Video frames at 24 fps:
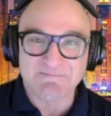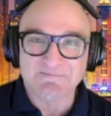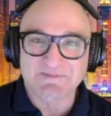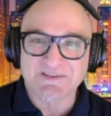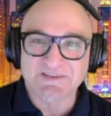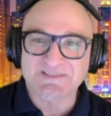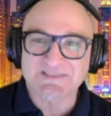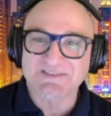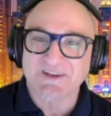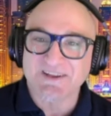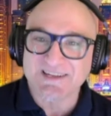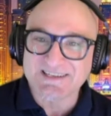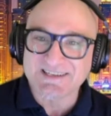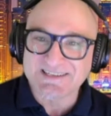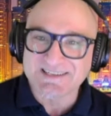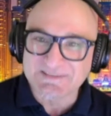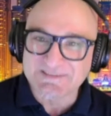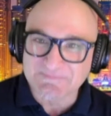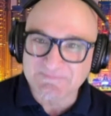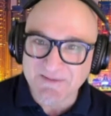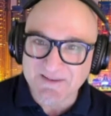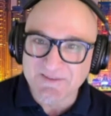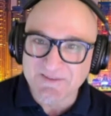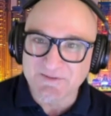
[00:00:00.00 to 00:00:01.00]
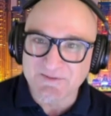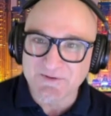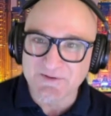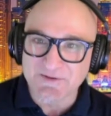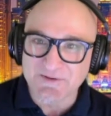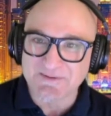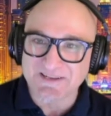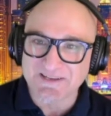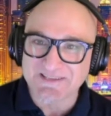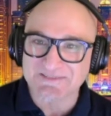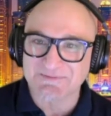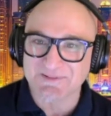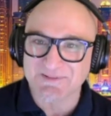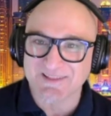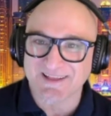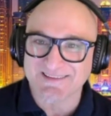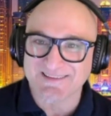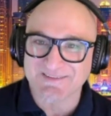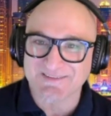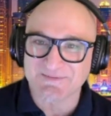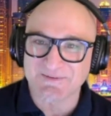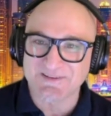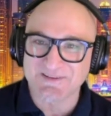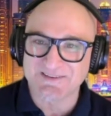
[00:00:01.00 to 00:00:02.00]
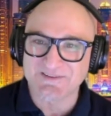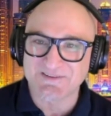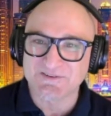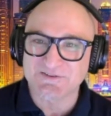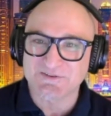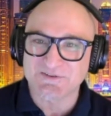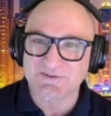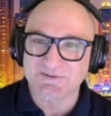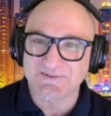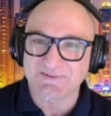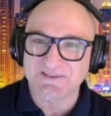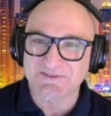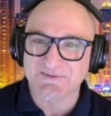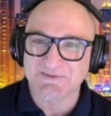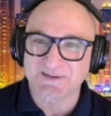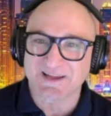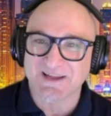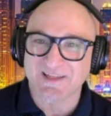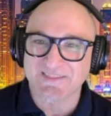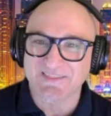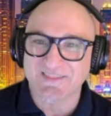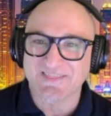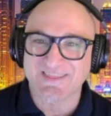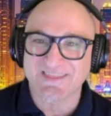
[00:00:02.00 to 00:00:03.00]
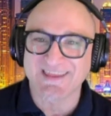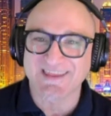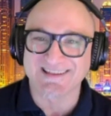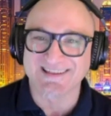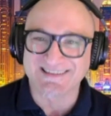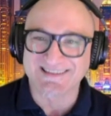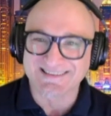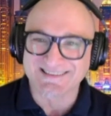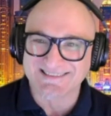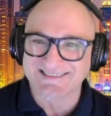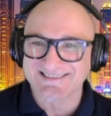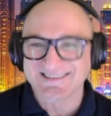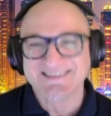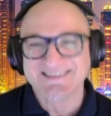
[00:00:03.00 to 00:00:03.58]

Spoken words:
deciding to spend 30 minutes with us when you could be doing other things.